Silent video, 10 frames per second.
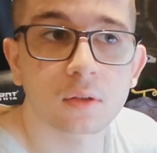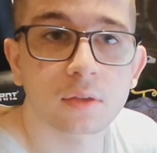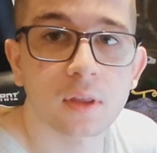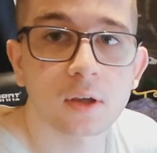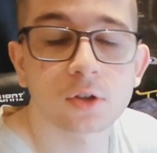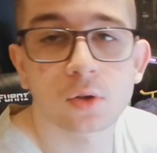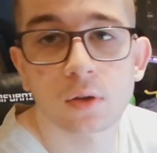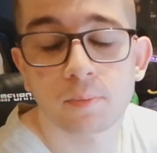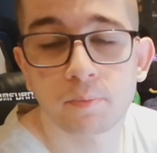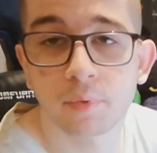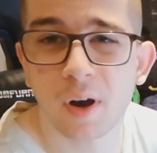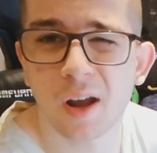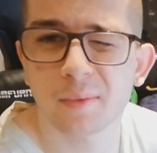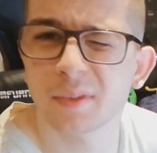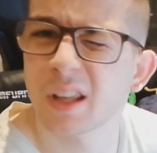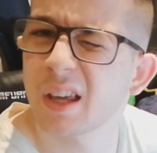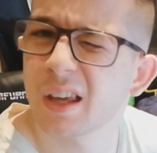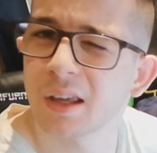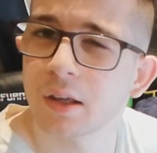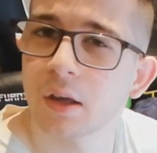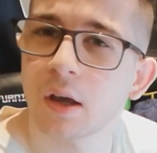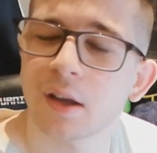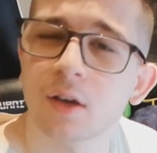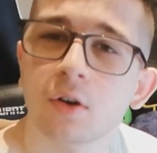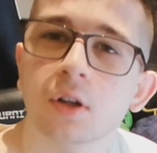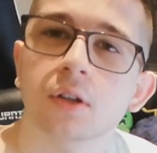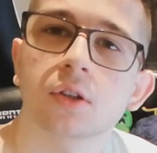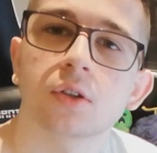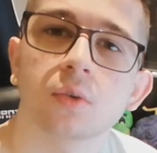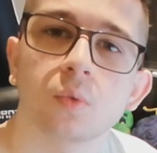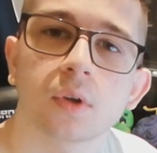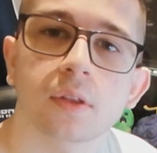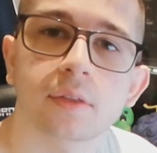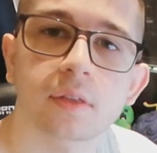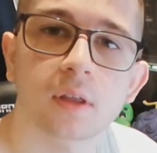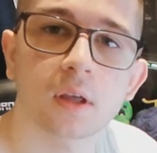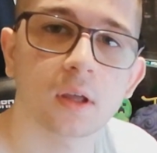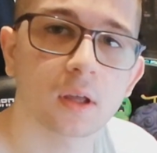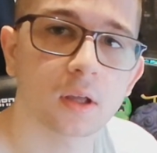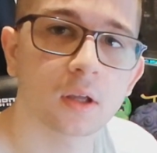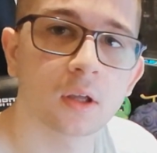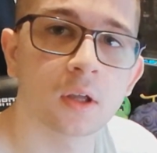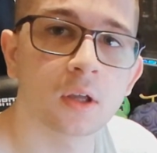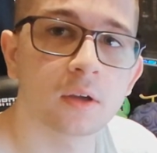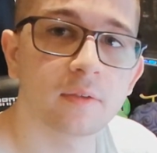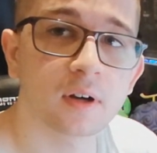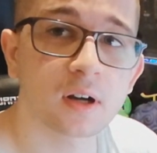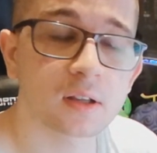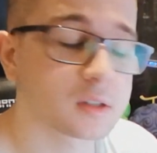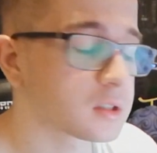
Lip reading: thanks to the Prime Day, I got it with very nice